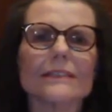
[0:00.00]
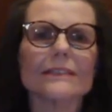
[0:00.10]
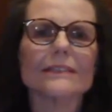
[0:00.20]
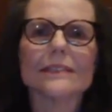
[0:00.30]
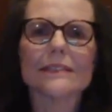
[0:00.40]

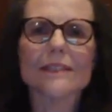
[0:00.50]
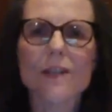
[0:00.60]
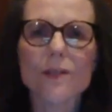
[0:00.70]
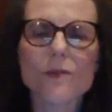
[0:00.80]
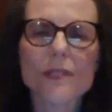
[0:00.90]
It's
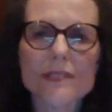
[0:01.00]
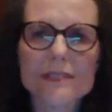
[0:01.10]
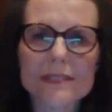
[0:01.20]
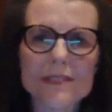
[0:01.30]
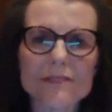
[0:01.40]
always
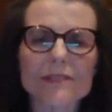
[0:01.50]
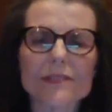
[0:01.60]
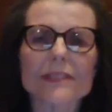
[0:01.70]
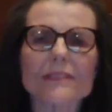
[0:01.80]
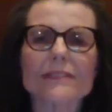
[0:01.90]
there for
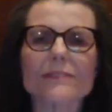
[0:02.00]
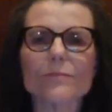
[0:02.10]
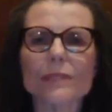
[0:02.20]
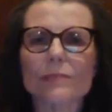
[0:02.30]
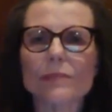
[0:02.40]

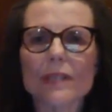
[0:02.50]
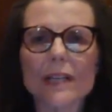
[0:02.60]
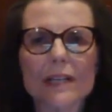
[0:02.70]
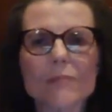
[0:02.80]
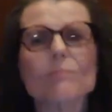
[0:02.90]
People come,